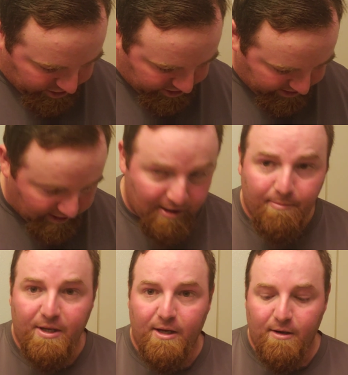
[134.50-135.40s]
set up
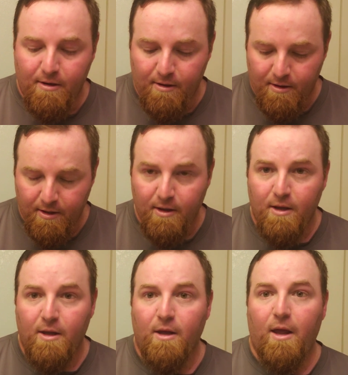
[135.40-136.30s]
here,
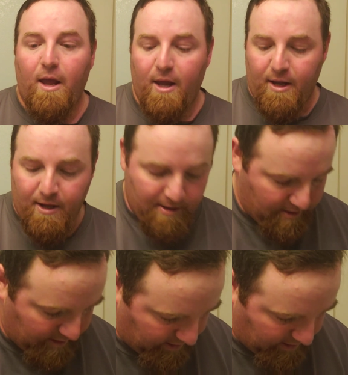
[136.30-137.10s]
and